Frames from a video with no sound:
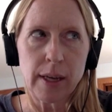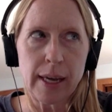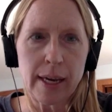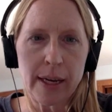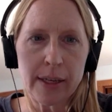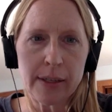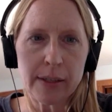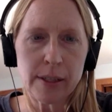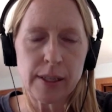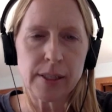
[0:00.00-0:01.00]
And
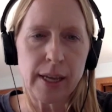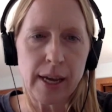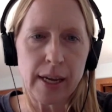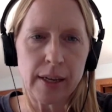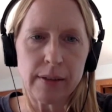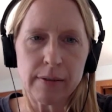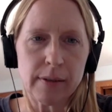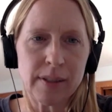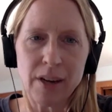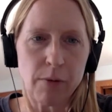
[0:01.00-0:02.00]
the C S A
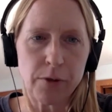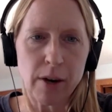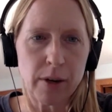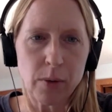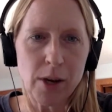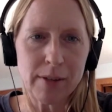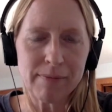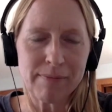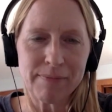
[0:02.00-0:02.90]
is not for everyone.